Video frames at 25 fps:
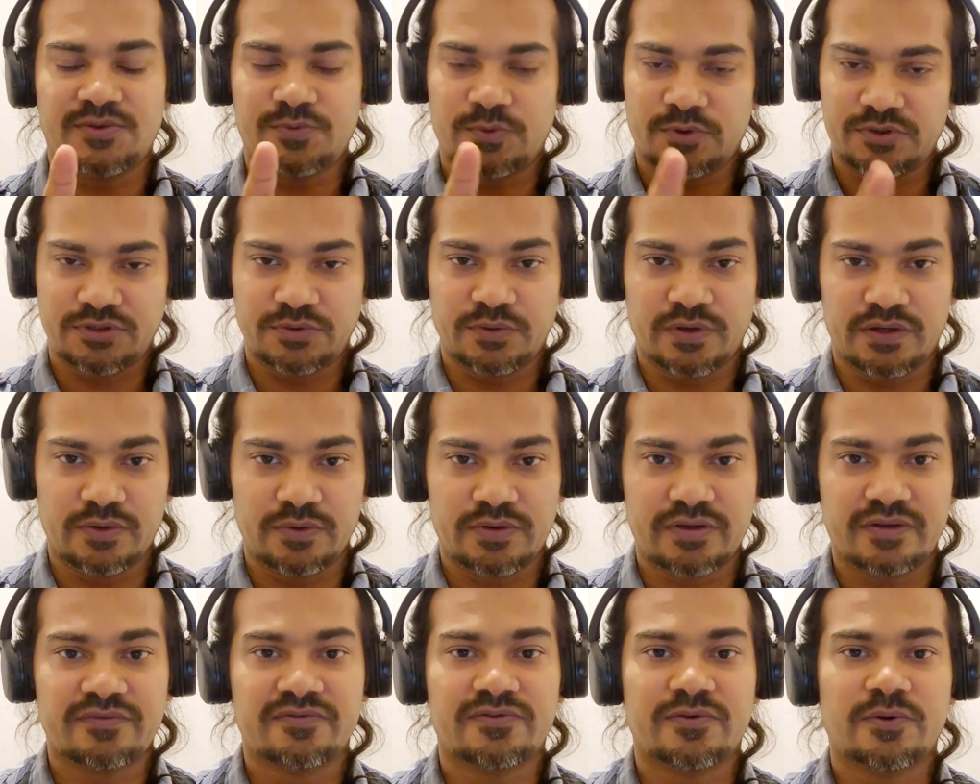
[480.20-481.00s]
what you are
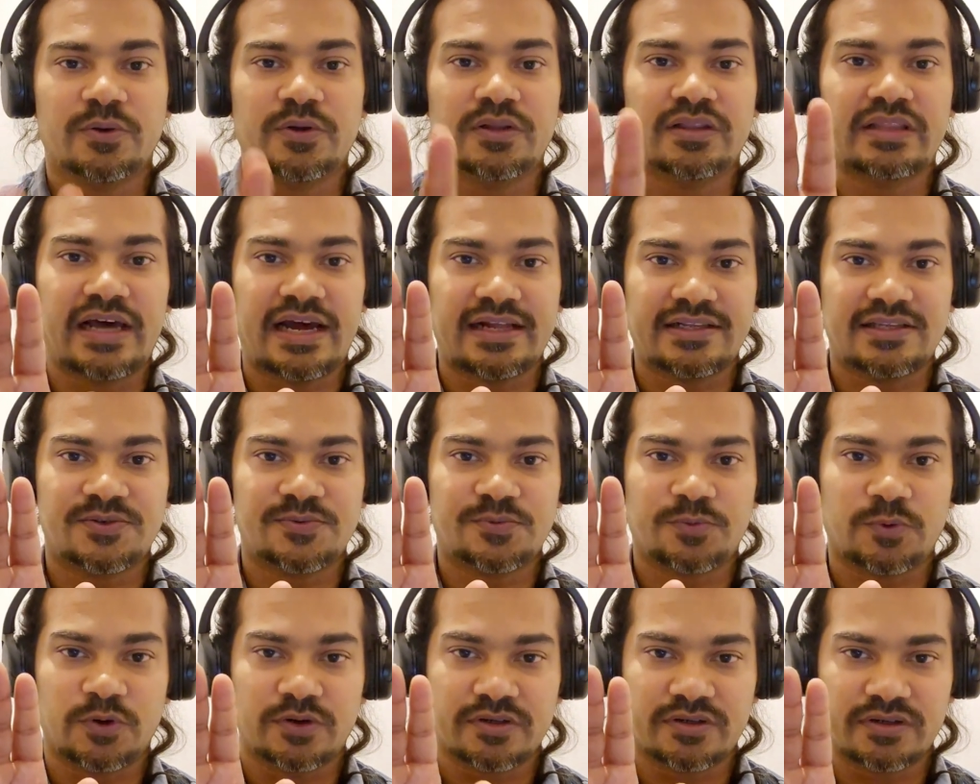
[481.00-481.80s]
looking for. That's
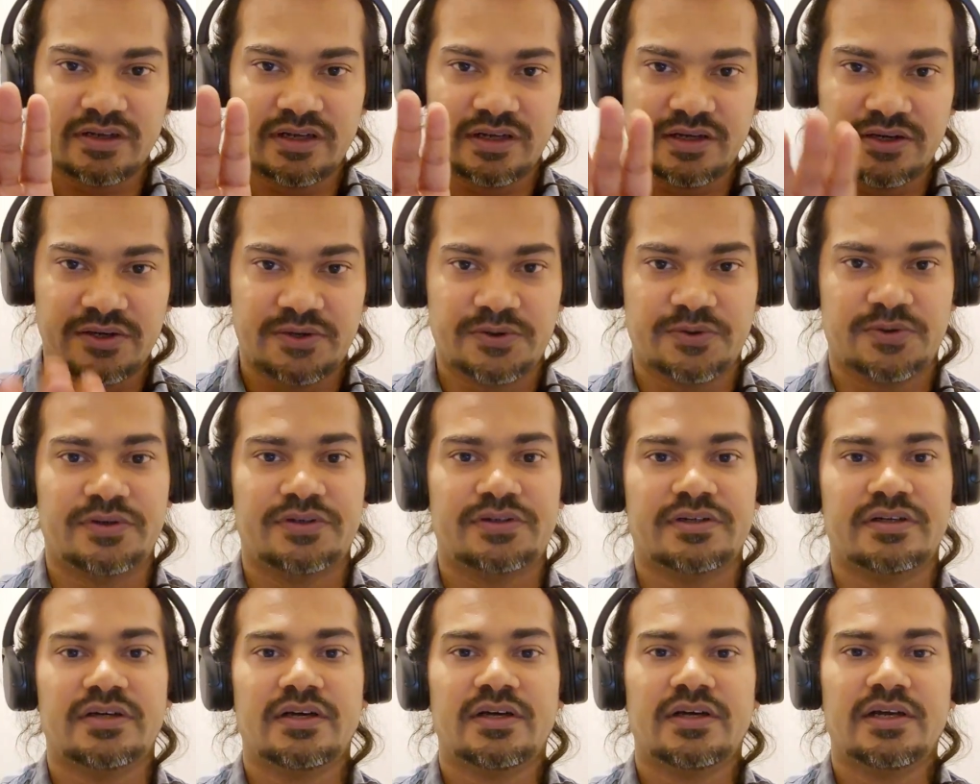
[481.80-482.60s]
what a
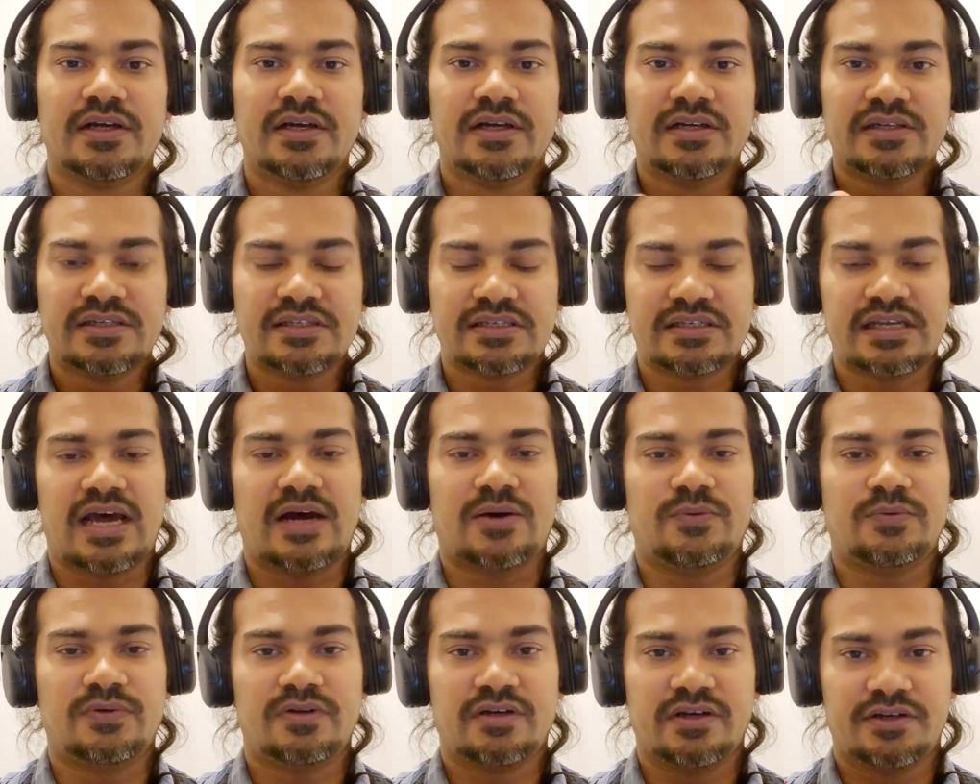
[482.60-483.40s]
good,
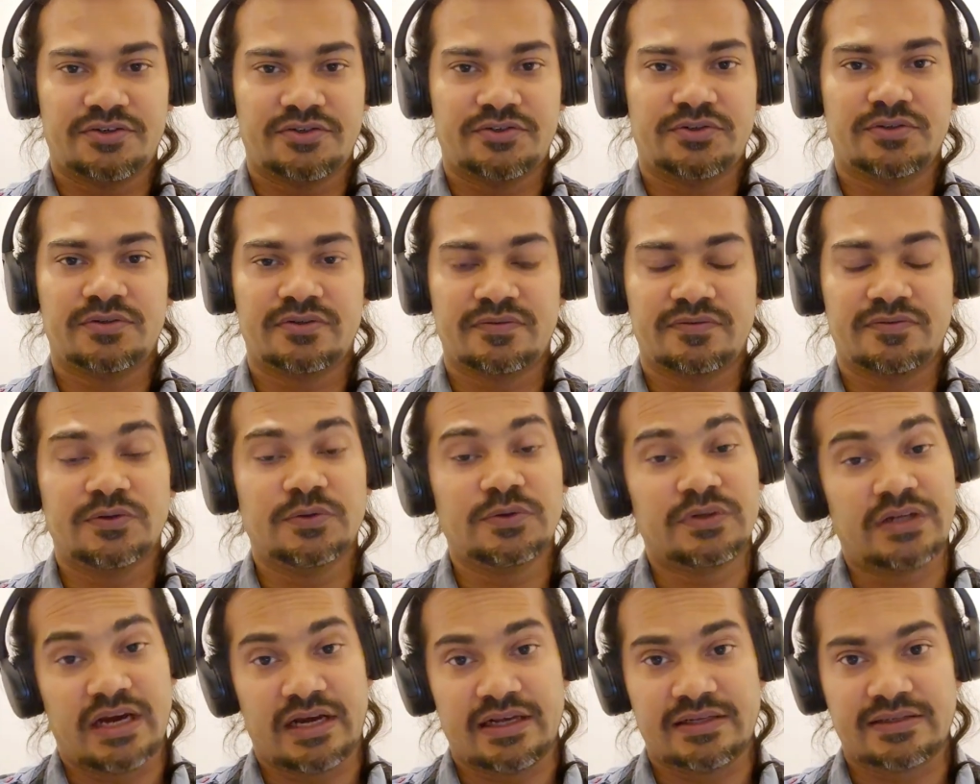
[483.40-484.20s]
sound literature review
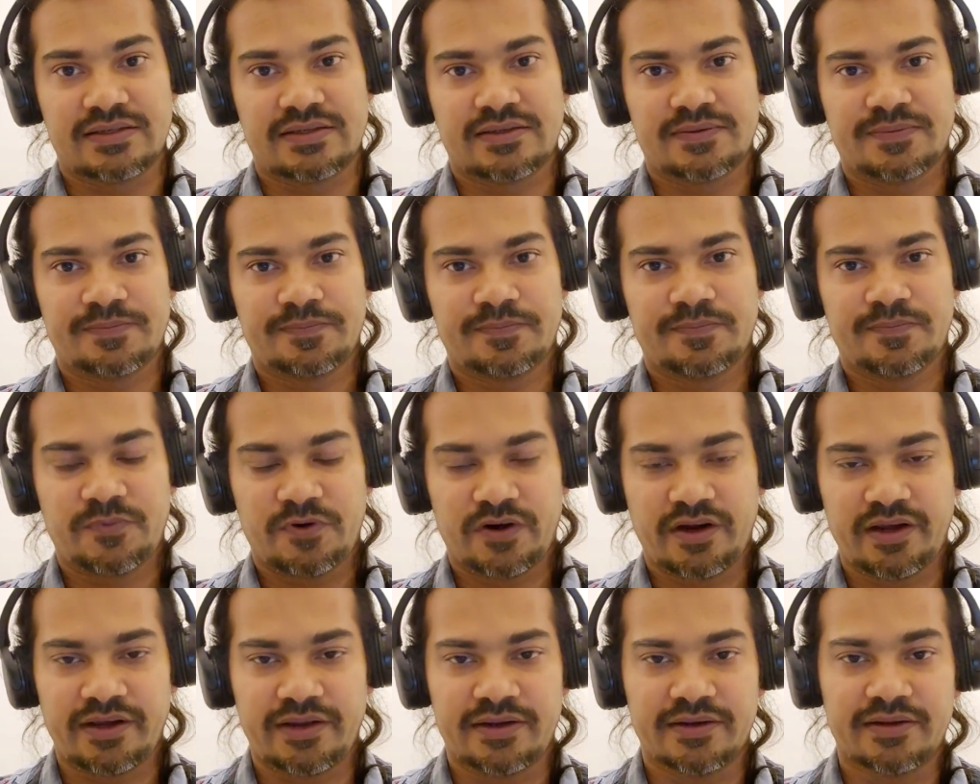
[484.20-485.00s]
does,
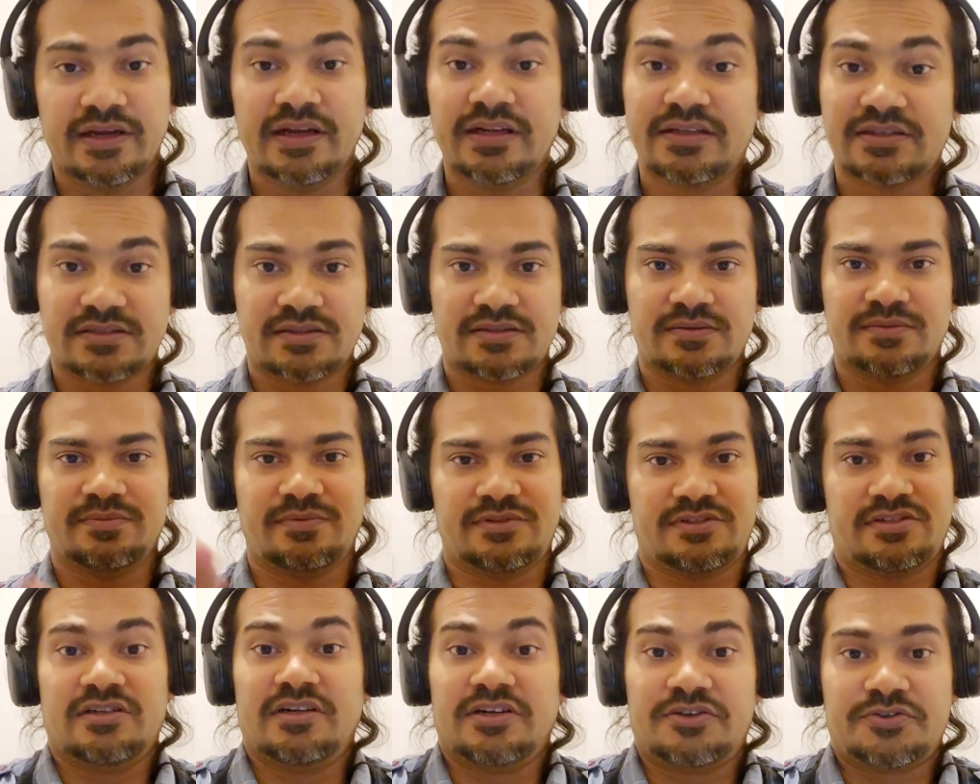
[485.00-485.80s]
right? It's
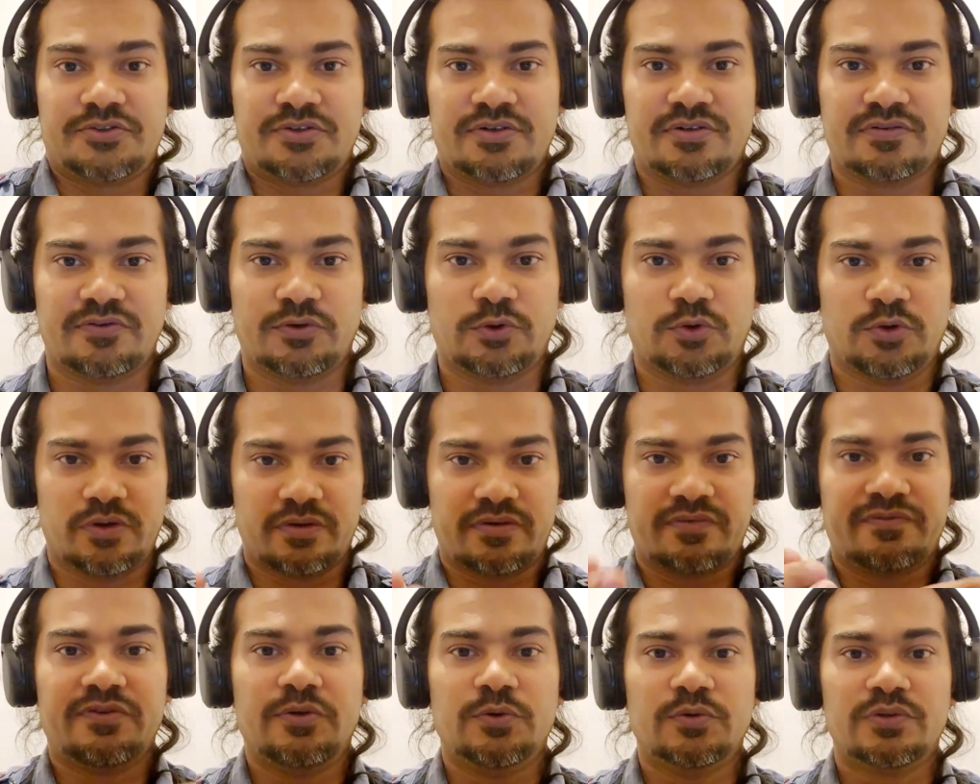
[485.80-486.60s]
literature review. You're
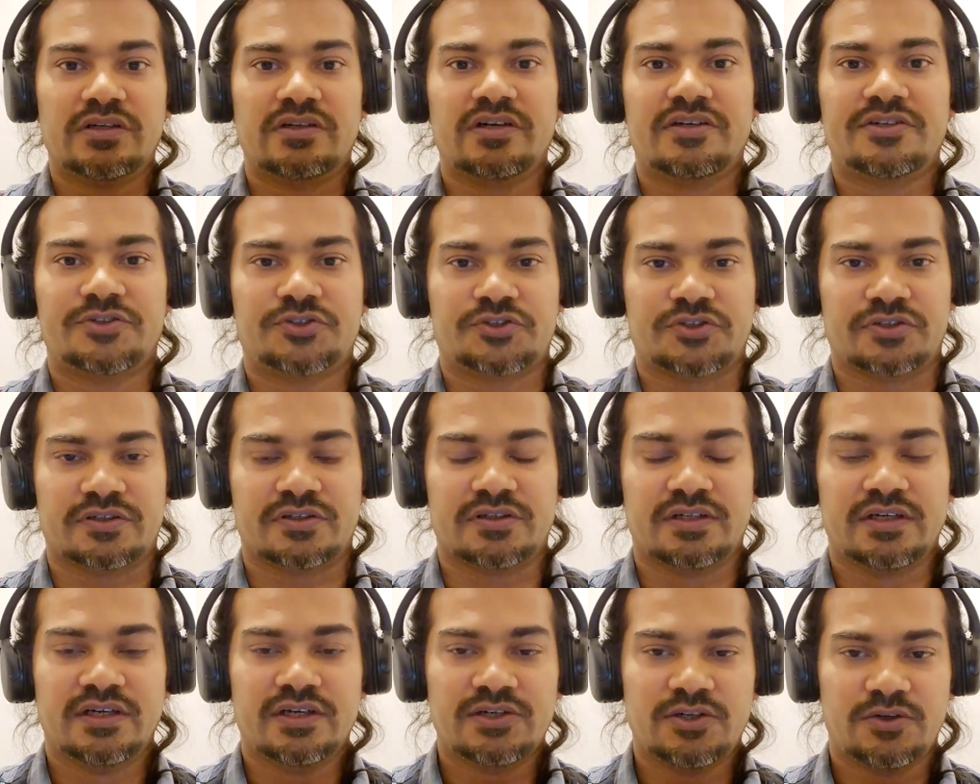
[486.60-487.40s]
reviewing the literature
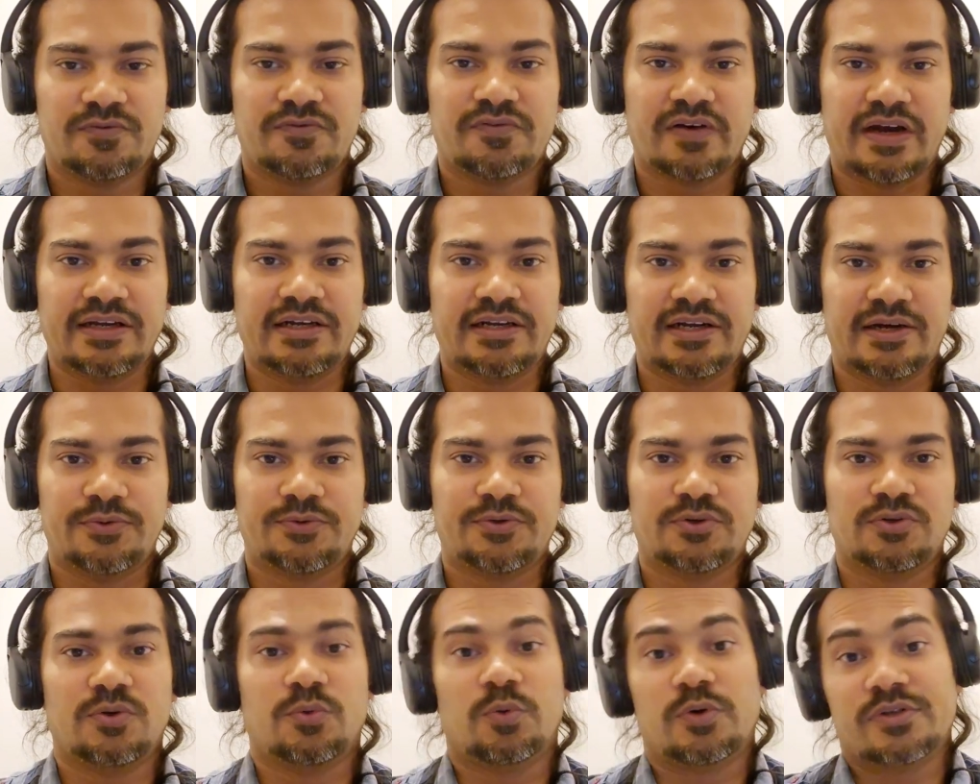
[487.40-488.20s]
to find
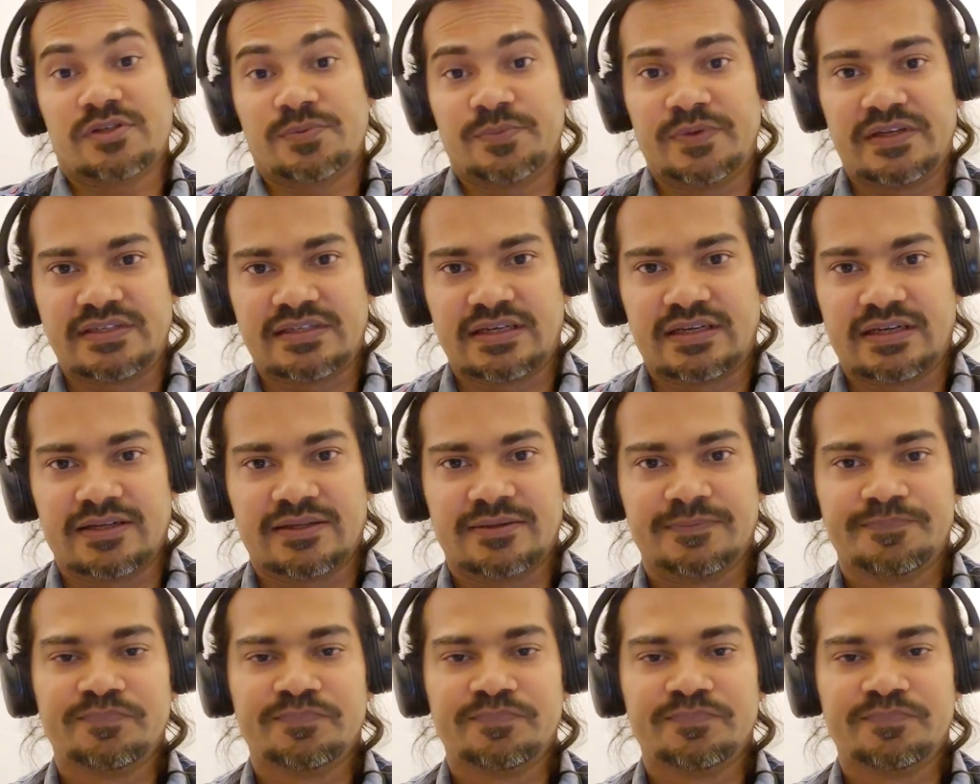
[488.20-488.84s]
out what's missing.